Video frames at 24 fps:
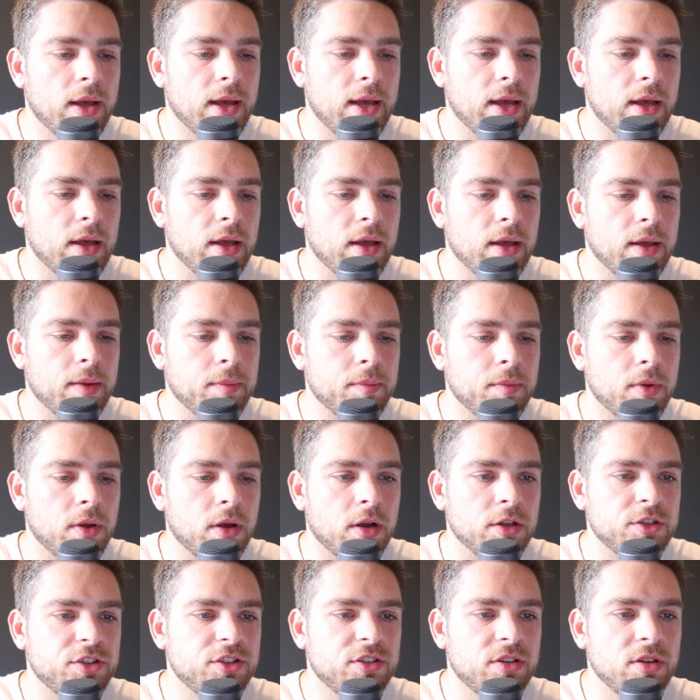Um,
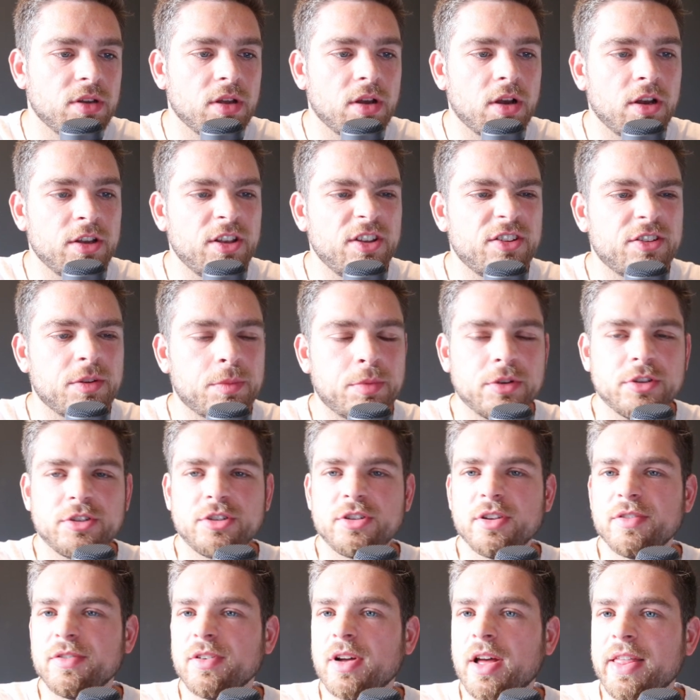I I used to put
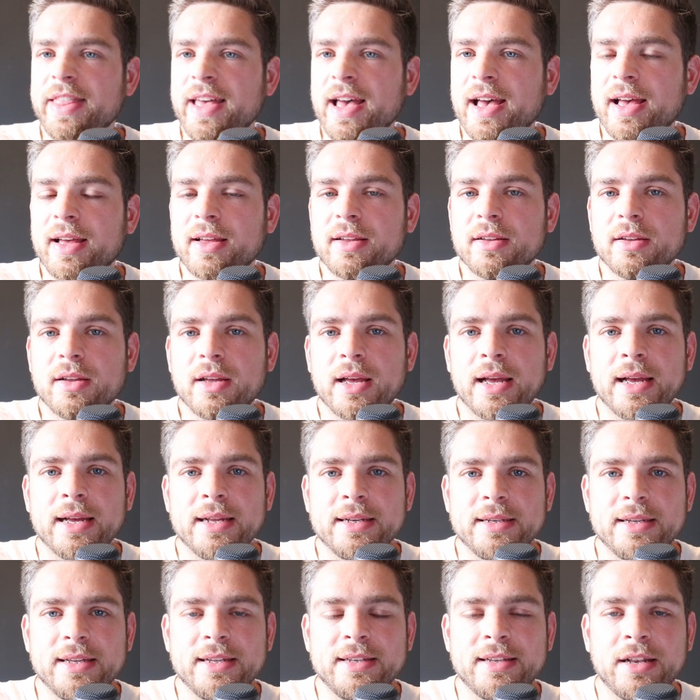stuff like that,
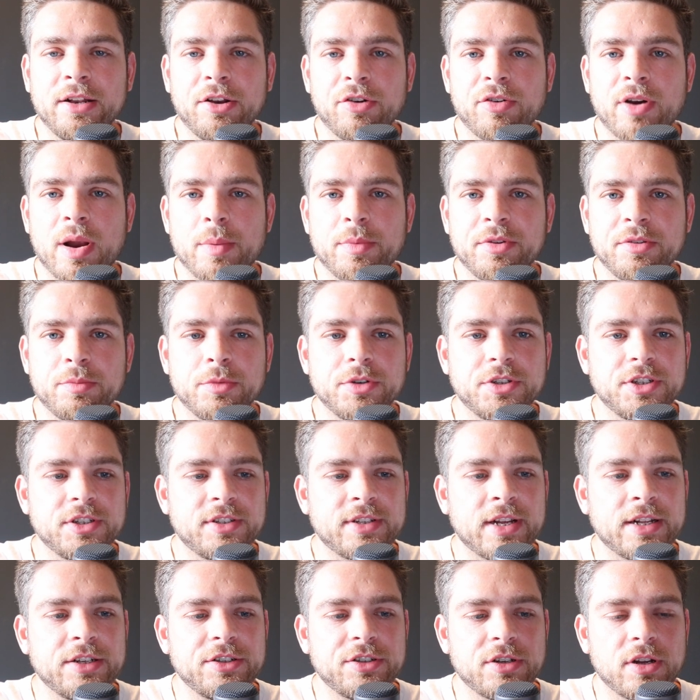and it didn't grab as much
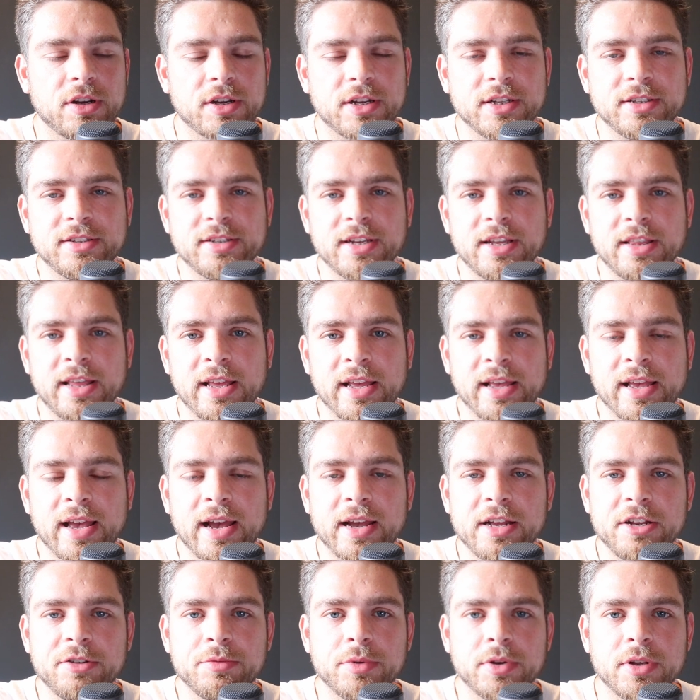attention. I could see the
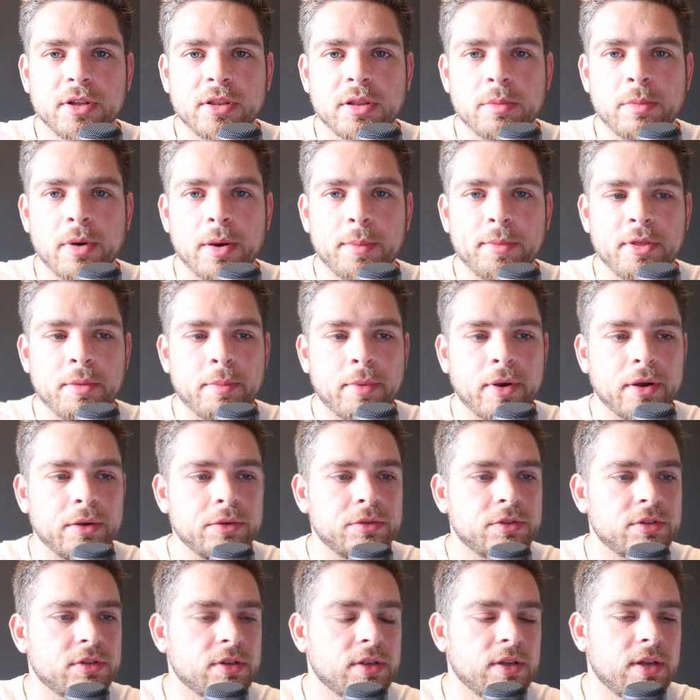engagement at the bottom of the
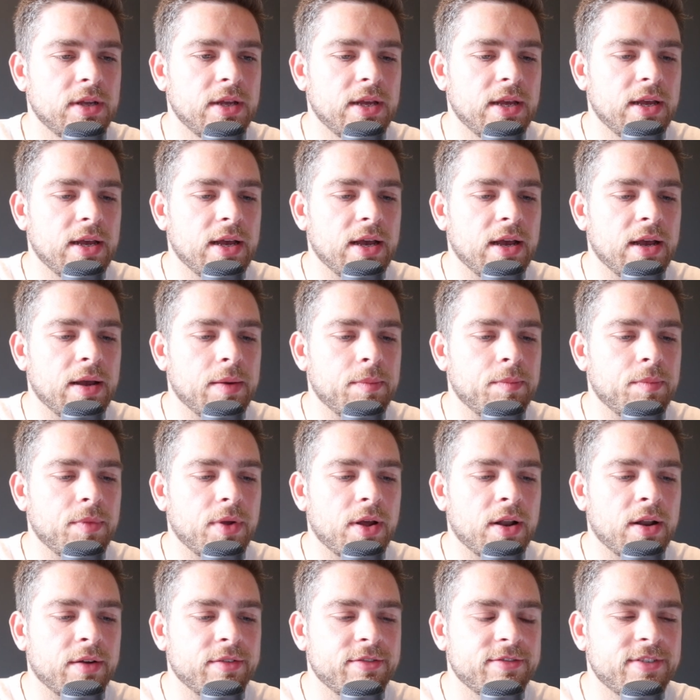post. Um,
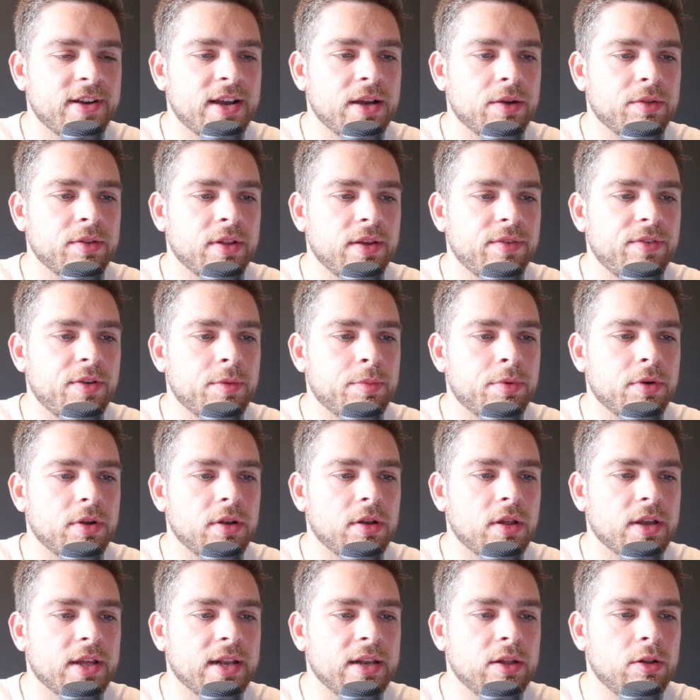and i found that if you put
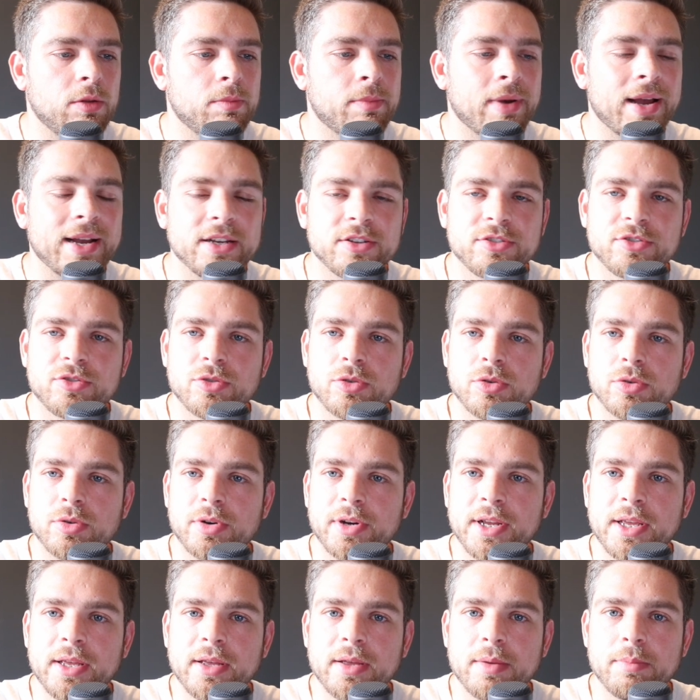like a little
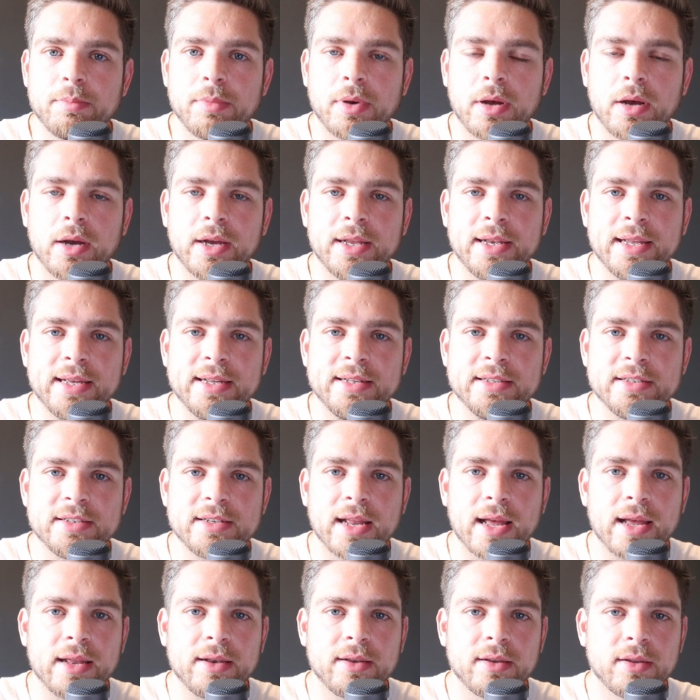backstory behind it
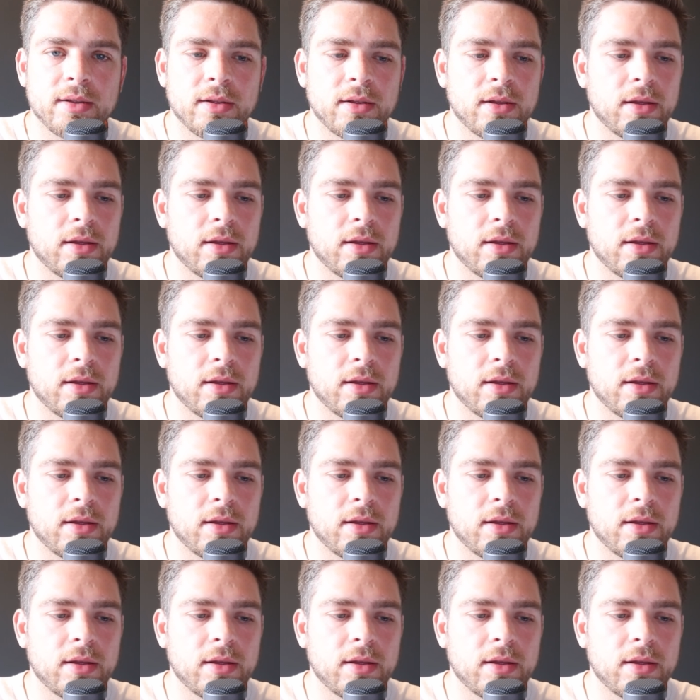instead,